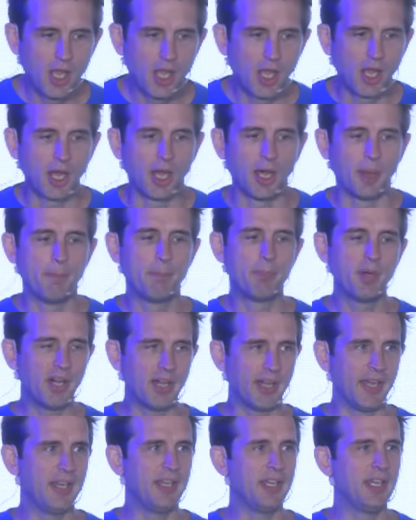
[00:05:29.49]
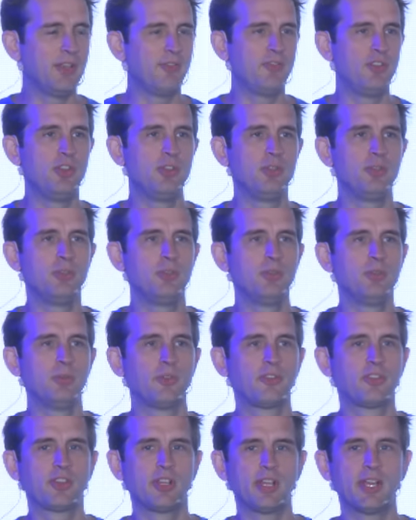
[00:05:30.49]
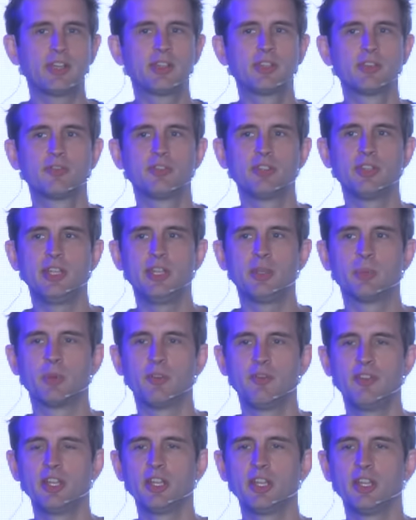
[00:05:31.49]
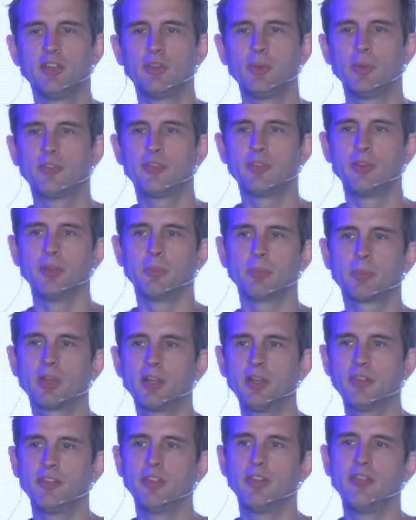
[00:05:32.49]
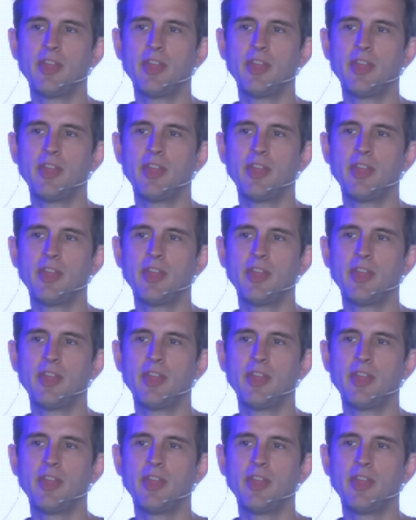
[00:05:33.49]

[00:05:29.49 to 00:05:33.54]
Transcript: Uh, but if you selectively reveal it to a certain person,